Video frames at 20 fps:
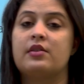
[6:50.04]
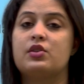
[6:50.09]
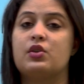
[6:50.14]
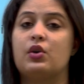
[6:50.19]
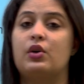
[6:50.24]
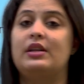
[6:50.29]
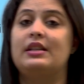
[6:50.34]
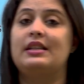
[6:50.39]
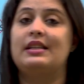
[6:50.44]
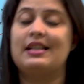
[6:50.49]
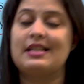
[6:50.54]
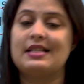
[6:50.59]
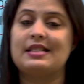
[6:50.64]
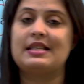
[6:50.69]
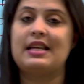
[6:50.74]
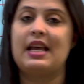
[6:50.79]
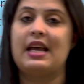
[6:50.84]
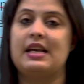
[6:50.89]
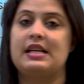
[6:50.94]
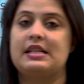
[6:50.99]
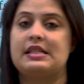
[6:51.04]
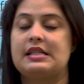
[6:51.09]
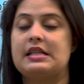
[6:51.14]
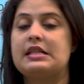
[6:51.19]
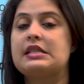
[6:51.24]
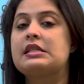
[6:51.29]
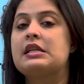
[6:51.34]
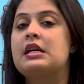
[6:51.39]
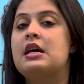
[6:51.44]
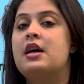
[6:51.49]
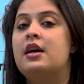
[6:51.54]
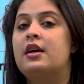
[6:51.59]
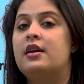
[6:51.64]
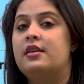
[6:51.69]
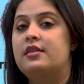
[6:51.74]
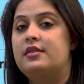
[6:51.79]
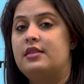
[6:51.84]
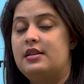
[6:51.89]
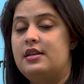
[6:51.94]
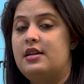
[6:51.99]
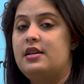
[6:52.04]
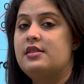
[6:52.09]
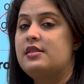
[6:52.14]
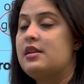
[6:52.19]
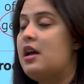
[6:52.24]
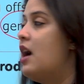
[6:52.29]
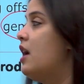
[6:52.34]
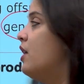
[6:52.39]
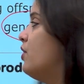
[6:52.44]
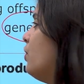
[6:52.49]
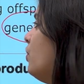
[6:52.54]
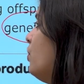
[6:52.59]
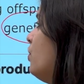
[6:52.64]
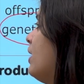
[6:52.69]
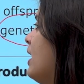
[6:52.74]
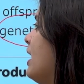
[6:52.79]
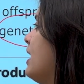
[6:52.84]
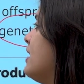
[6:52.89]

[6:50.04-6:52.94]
So in this case, these are known